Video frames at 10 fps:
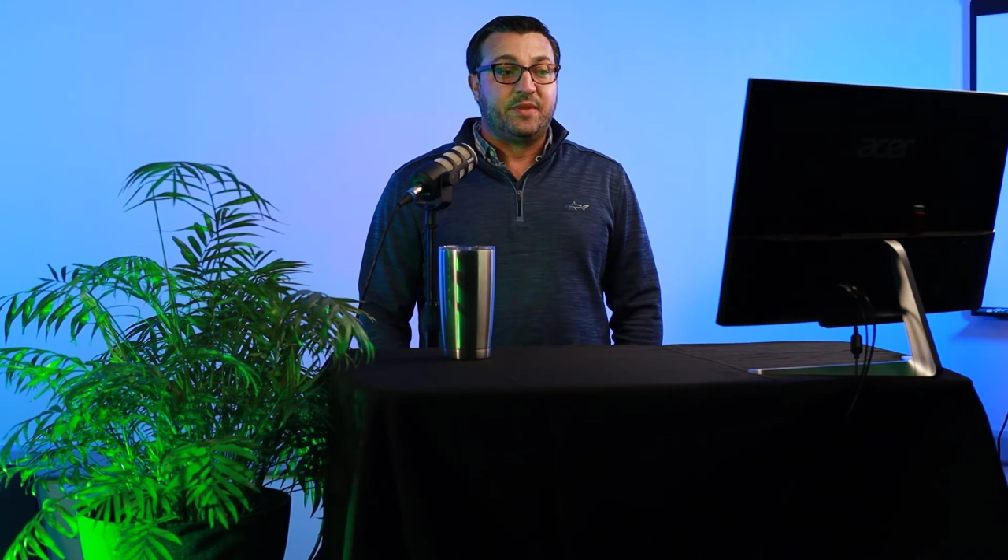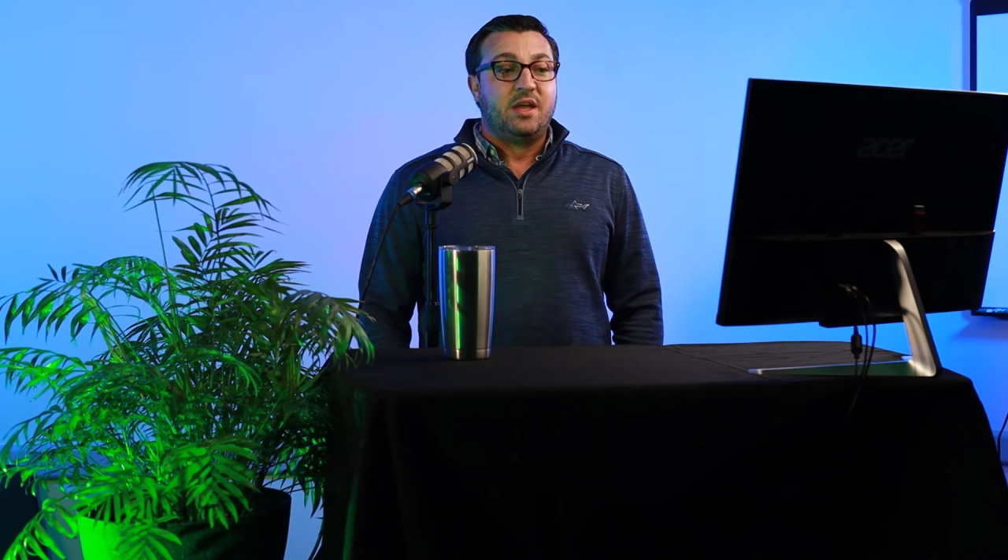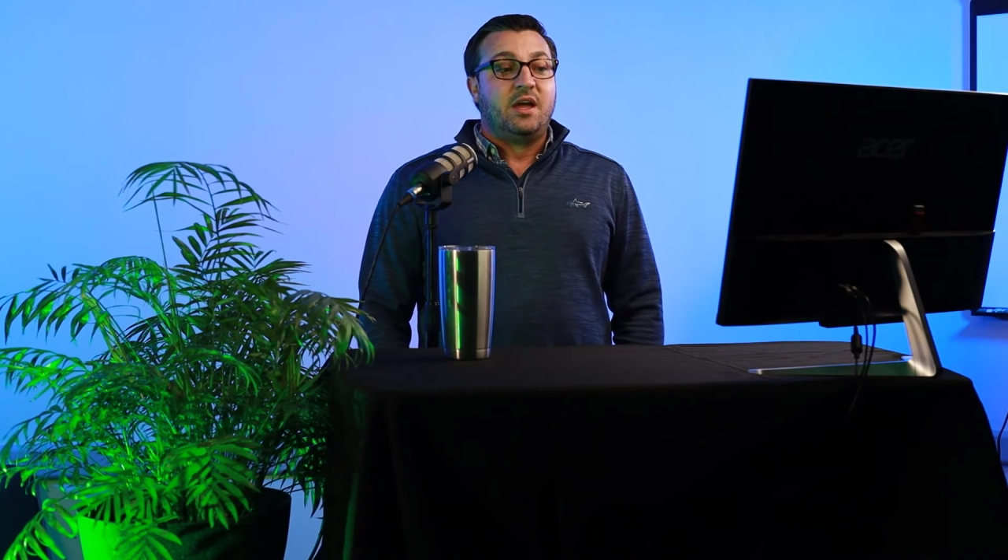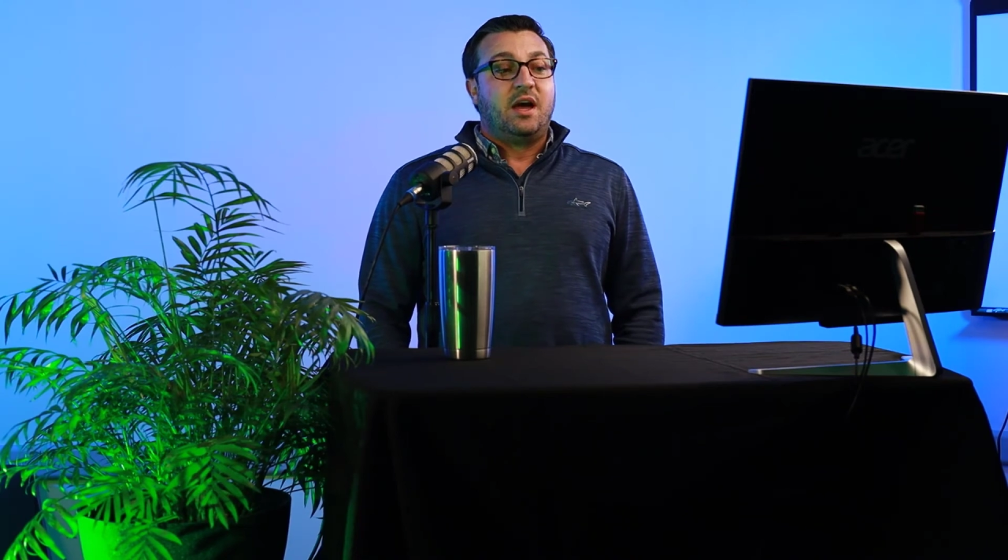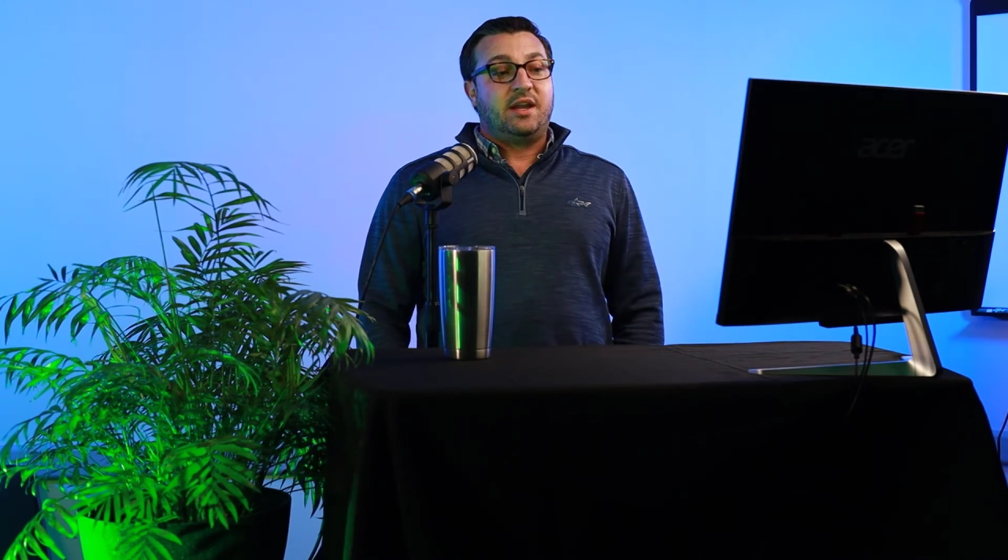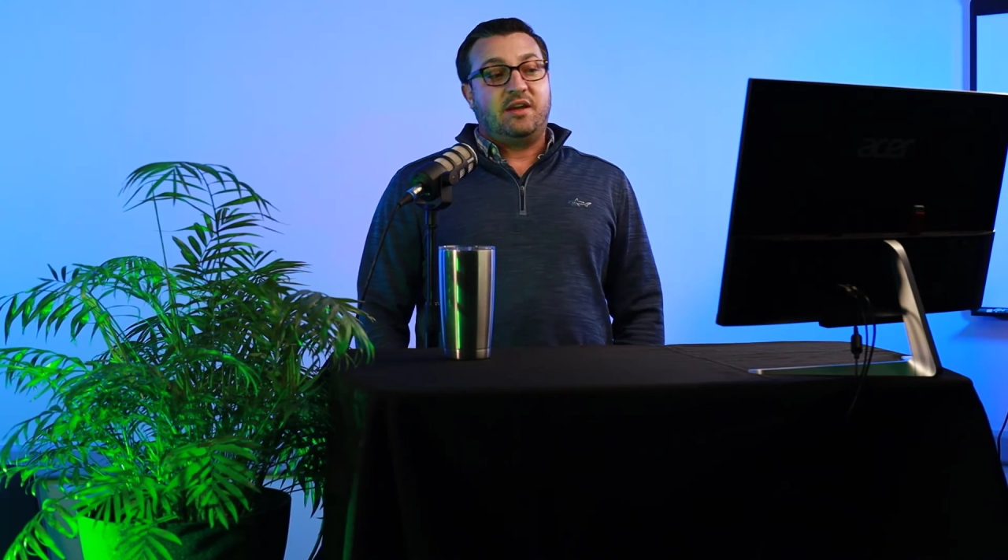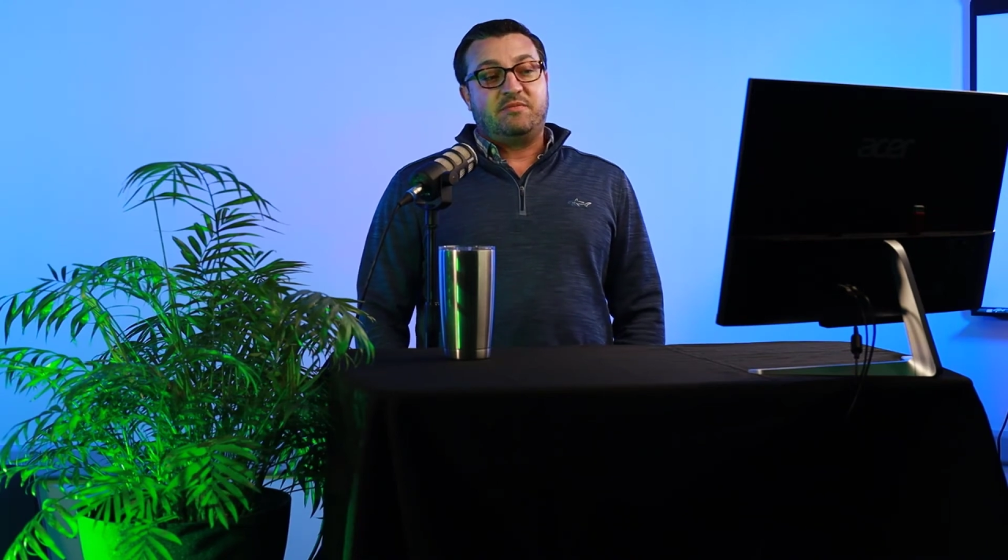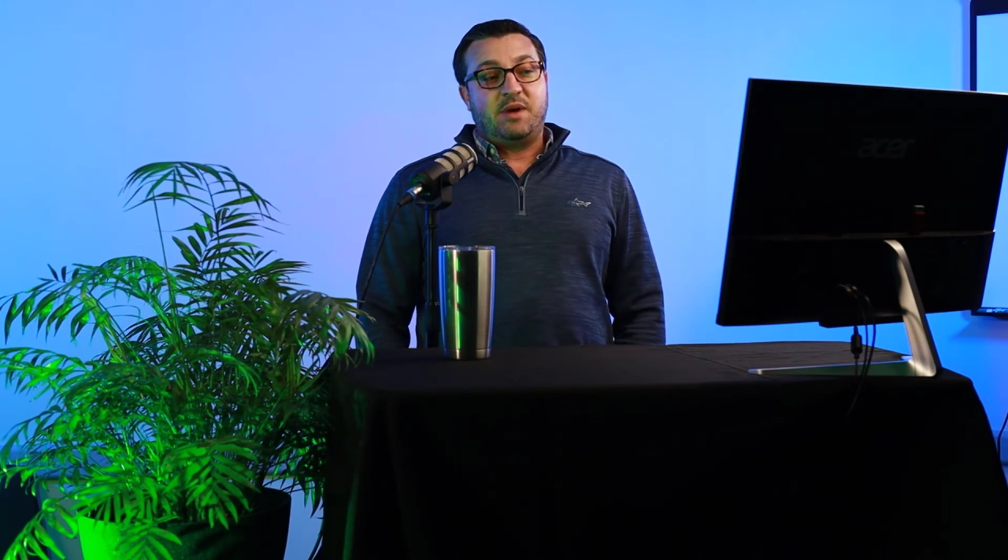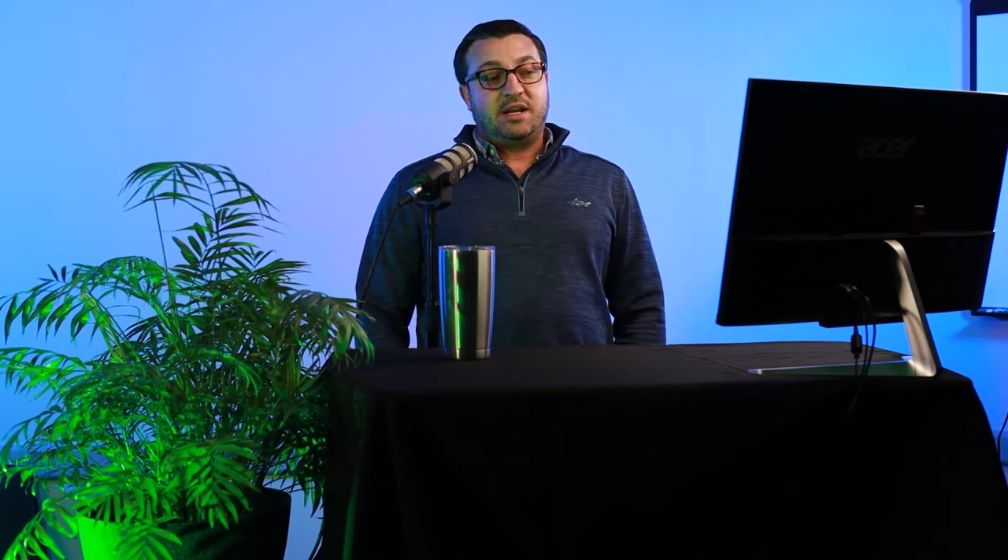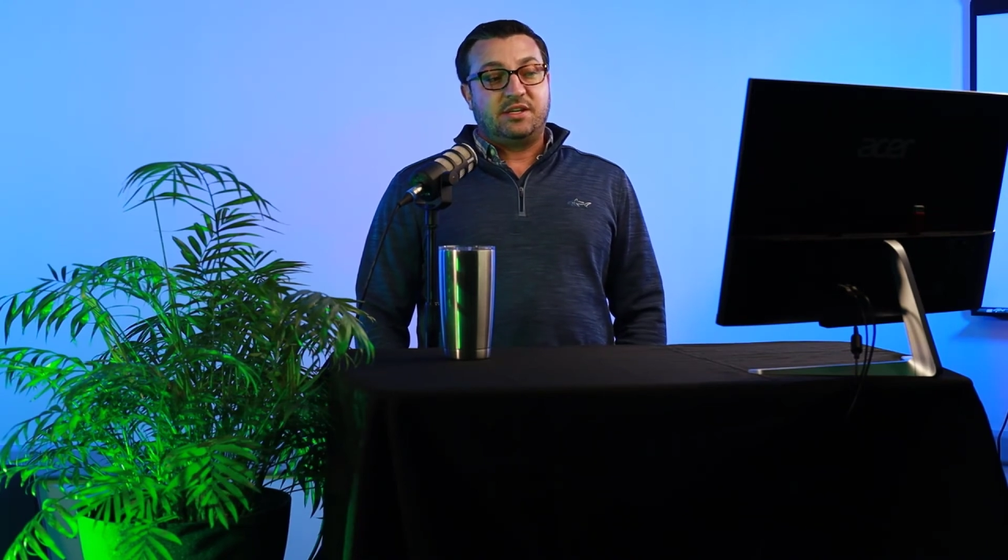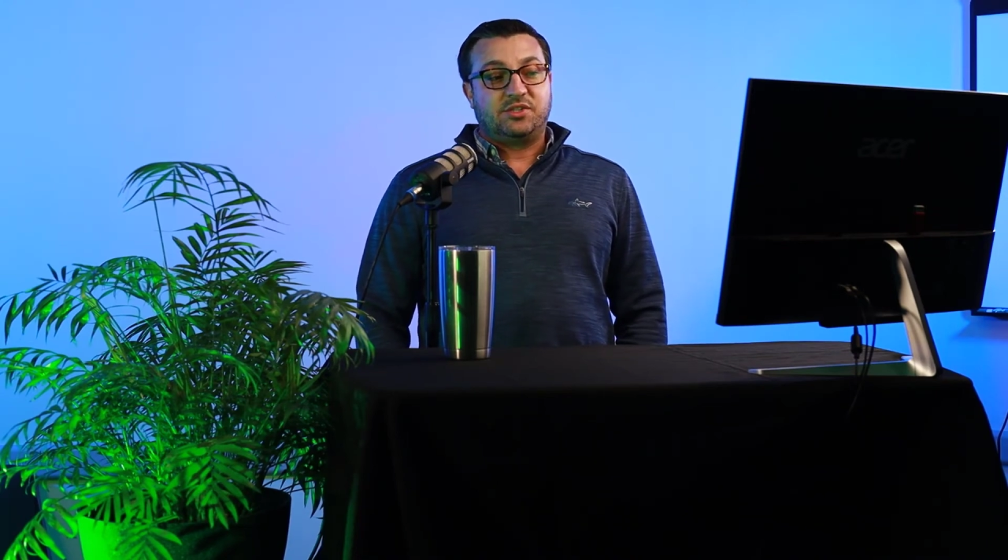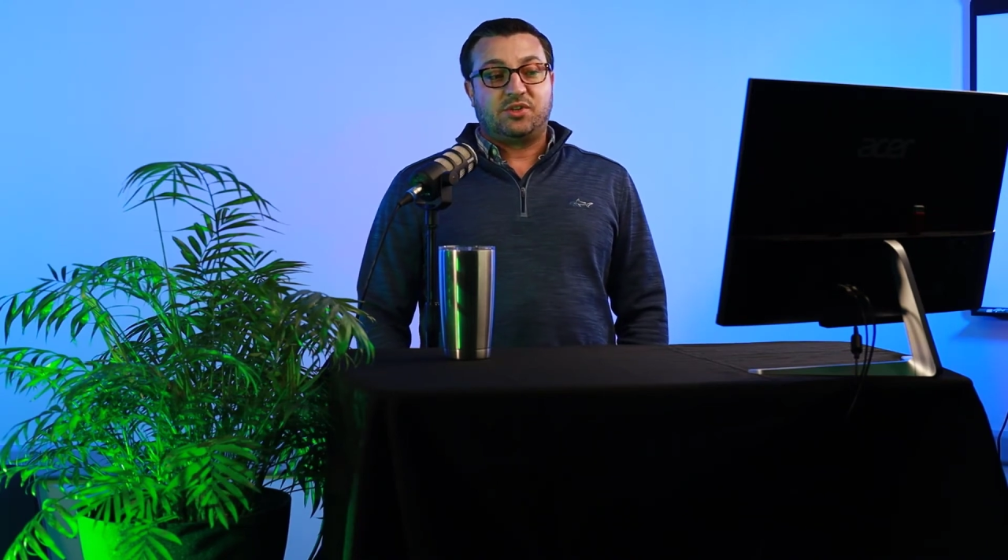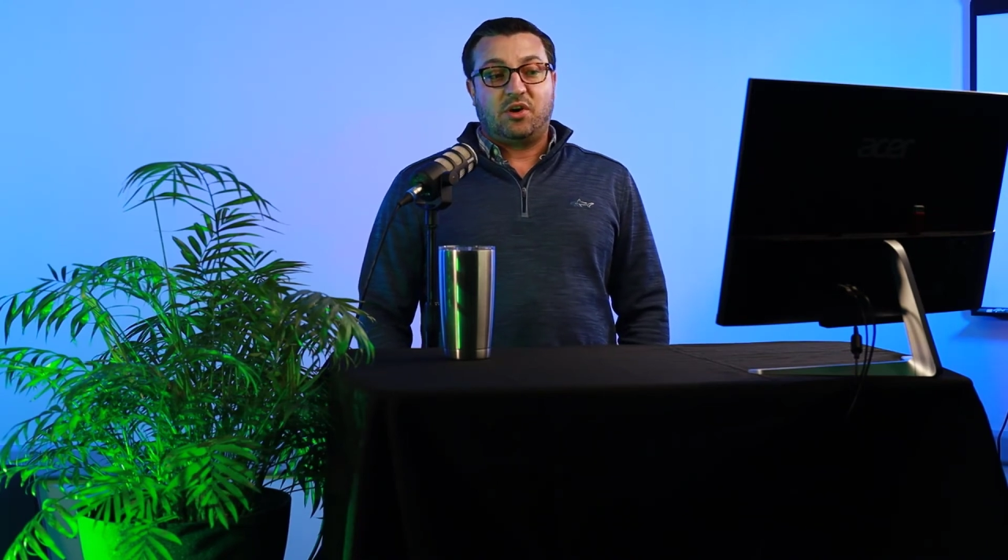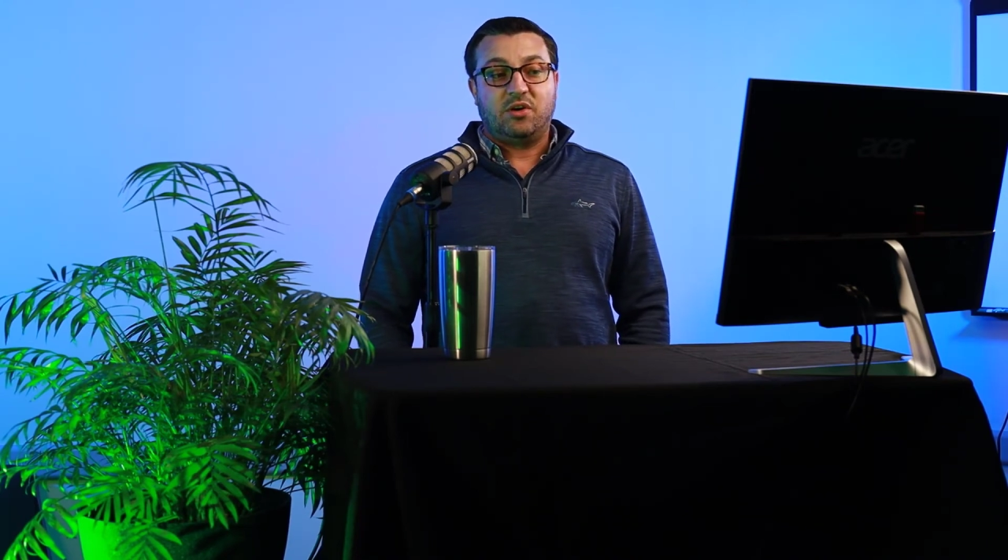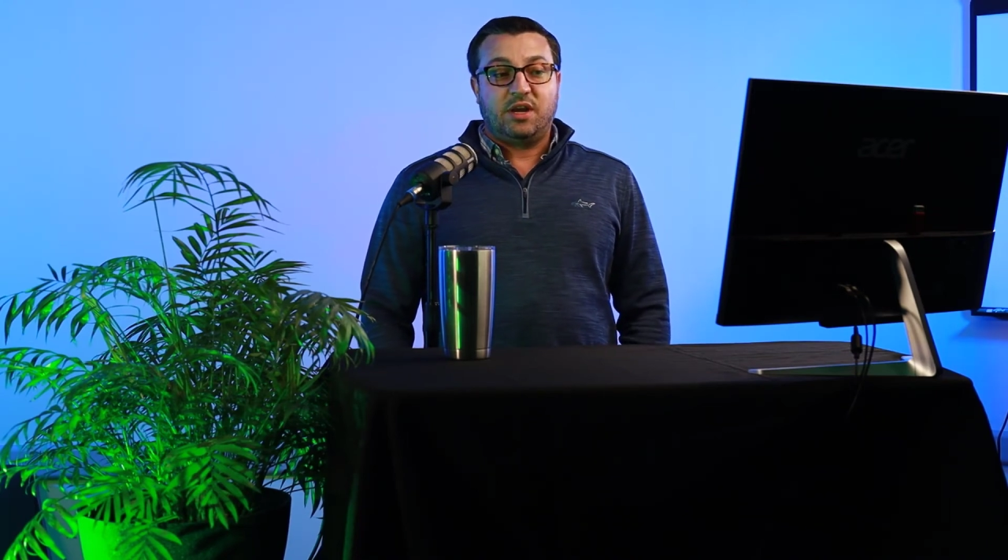enough money to start